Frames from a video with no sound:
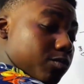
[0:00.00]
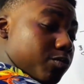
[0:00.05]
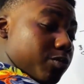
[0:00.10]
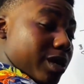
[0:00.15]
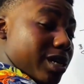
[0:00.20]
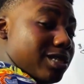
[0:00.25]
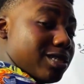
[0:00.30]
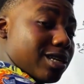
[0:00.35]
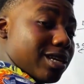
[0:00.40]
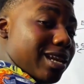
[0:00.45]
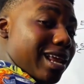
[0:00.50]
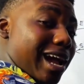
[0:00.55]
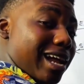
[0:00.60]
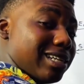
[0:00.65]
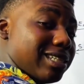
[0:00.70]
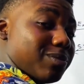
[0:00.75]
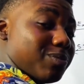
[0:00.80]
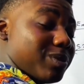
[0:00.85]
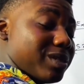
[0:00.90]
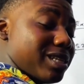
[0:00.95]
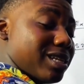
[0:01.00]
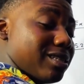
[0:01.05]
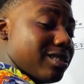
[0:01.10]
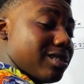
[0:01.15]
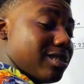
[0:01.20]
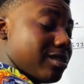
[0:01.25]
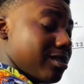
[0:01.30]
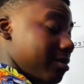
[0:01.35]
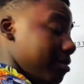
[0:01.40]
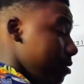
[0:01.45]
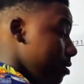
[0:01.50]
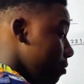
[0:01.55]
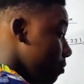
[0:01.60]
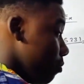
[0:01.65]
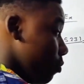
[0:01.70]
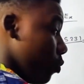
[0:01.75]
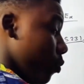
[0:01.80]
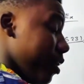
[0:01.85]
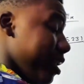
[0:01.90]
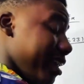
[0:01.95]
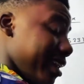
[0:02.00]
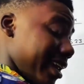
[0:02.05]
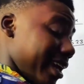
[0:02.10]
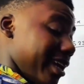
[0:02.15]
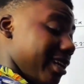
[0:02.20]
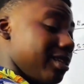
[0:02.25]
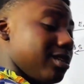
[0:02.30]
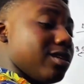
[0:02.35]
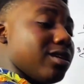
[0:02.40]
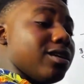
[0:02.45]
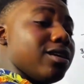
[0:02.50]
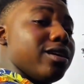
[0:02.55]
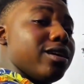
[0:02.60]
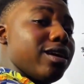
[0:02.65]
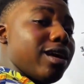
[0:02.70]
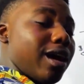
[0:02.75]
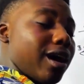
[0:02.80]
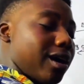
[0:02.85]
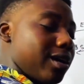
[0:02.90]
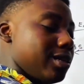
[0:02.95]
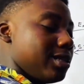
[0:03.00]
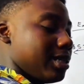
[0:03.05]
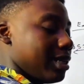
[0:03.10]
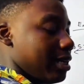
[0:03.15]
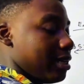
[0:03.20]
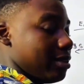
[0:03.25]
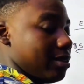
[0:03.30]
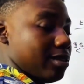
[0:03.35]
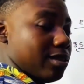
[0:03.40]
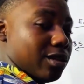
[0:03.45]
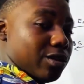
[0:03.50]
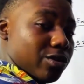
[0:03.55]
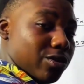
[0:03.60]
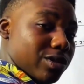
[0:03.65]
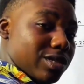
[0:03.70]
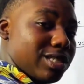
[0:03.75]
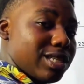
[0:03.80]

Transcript: basically 100% win rate under the good